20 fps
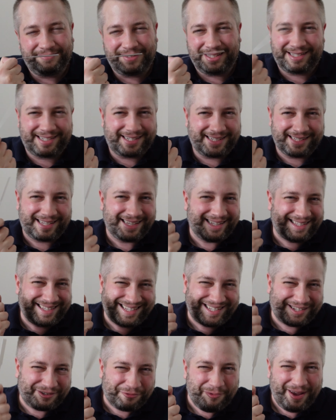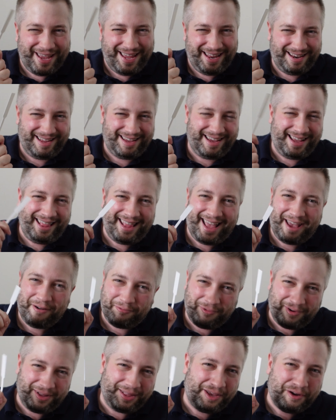it's just, it's sweet. And
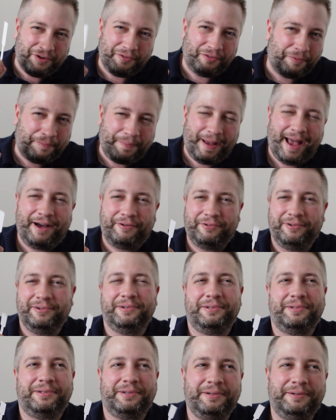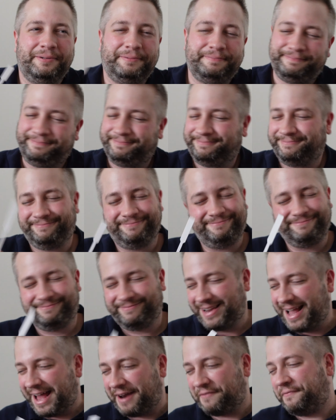that really overpowers.
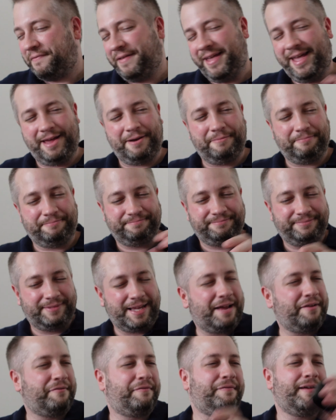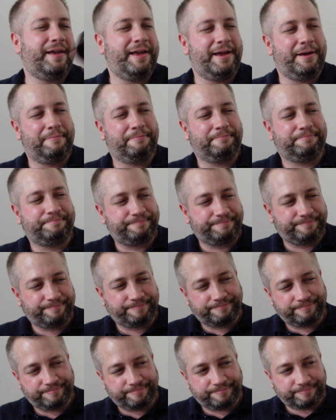Not a fan. Not a fan.
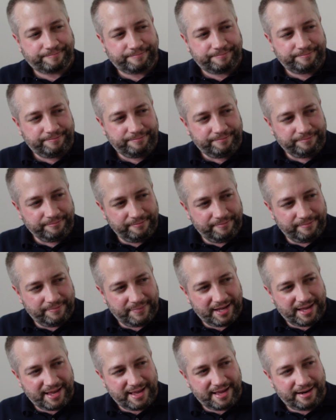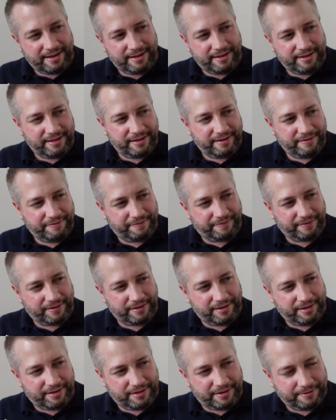Not a
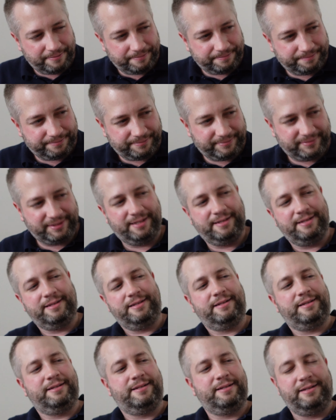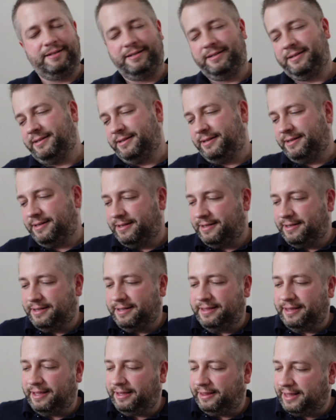fan.
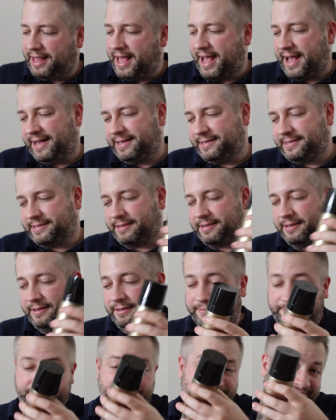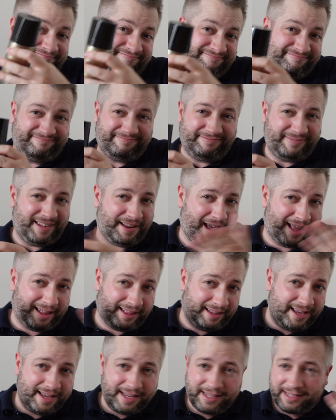And last,
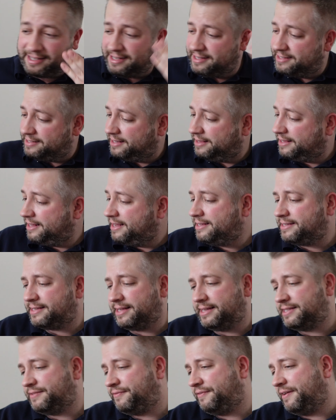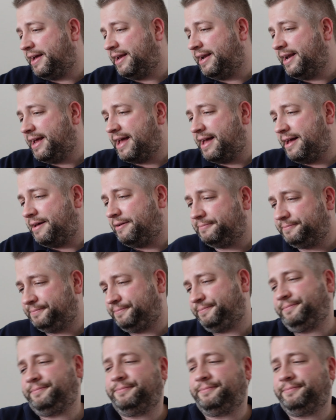not least, is at least, let's find out.